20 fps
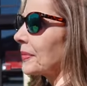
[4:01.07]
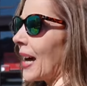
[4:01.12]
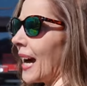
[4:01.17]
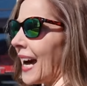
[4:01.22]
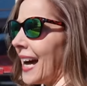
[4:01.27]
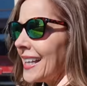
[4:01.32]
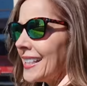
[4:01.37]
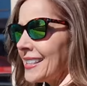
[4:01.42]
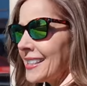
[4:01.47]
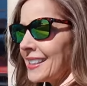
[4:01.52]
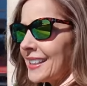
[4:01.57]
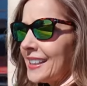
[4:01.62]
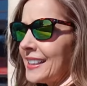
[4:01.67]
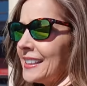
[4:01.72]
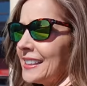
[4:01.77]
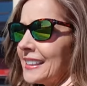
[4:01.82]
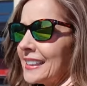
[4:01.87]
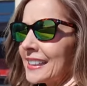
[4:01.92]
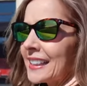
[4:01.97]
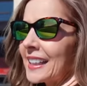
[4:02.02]

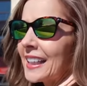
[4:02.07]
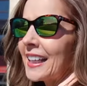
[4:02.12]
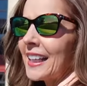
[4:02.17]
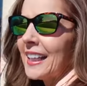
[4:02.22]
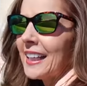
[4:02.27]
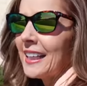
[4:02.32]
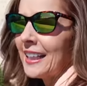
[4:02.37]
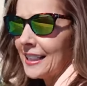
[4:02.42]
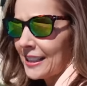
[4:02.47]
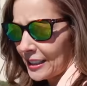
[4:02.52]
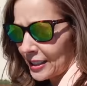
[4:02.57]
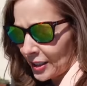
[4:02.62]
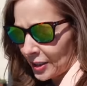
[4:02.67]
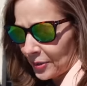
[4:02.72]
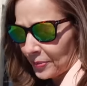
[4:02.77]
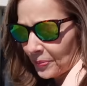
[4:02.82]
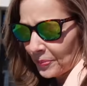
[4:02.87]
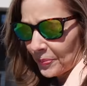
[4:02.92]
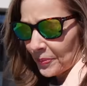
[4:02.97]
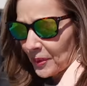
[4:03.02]
icing, and
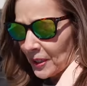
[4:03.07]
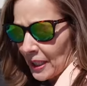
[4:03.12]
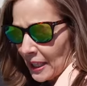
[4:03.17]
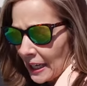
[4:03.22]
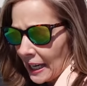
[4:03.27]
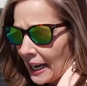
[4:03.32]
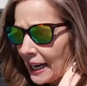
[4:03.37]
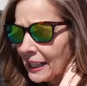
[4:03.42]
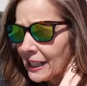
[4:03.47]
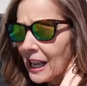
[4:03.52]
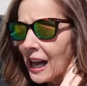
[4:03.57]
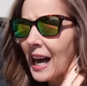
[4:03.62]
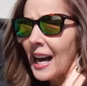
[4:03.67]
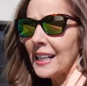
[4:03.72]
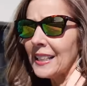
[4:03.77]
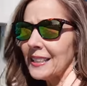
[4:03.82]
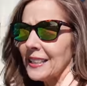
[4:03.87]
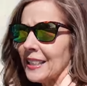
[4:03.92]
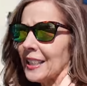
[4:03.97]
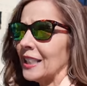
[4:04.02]
I
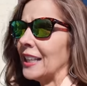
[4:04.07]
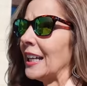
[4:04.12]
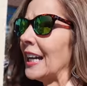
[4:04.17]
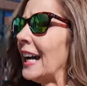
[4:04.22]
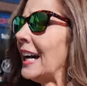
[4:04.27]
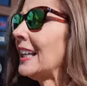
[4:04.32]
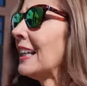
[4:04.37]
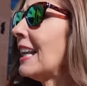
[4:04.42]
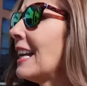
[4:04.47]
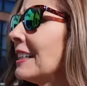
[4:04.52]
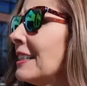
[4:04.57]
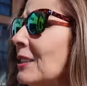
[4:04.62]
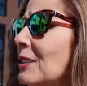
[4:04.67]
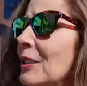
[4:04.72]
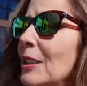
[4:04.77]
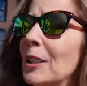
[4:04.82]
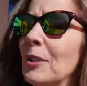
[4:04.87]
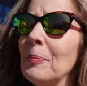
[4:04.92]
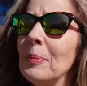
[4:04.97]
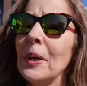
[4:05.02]
liked it. I like
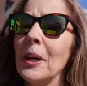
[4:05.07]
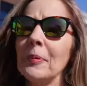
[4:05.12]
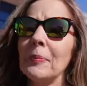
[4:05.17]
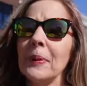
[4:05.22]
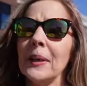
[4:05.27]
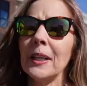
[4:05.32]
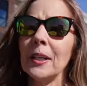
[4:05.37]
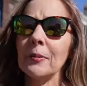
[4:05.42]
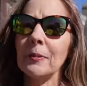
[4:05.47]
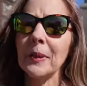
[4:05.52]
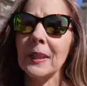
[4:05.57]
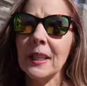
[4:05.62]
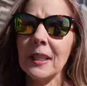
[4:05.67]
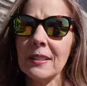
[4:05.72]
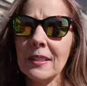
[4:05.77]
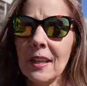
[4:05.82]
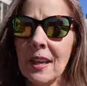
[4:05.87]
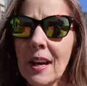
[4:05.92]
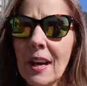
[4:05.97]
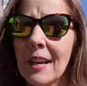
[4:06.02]
Cinnabon better
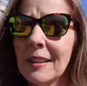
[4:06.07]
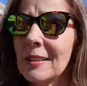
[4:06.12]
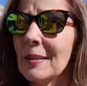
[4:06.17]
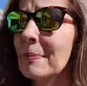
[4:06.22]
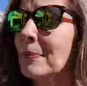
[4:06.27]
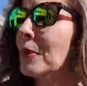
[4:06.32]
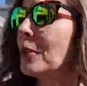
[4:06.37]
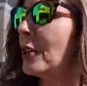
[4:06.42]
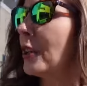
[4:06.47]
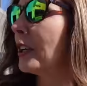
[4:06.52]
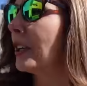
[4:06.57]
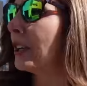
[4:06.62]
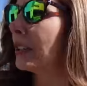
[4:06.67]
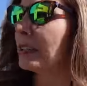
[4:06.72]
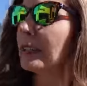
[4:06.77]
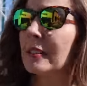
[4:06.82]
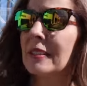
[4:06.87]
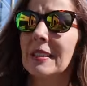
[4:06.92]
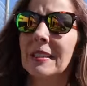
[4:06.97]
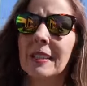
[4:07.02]
because it has more
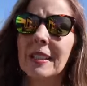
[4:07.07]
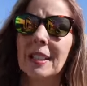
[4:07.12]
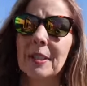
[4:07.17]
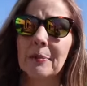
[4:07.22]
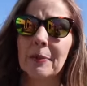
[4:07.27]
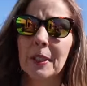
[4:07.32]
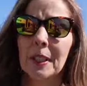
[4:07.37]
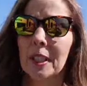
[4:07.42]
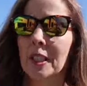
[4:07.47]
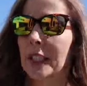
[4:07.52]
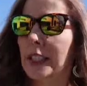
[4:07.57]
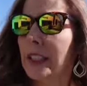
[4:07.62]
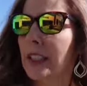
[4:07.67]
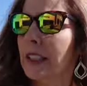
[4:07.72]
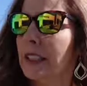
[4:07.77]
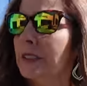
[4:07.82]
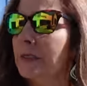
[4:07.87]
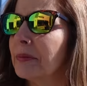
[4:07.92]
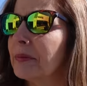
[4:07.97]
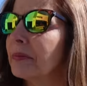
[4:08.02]
cinnamon on
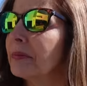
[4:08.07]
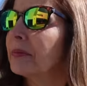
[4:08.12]
it.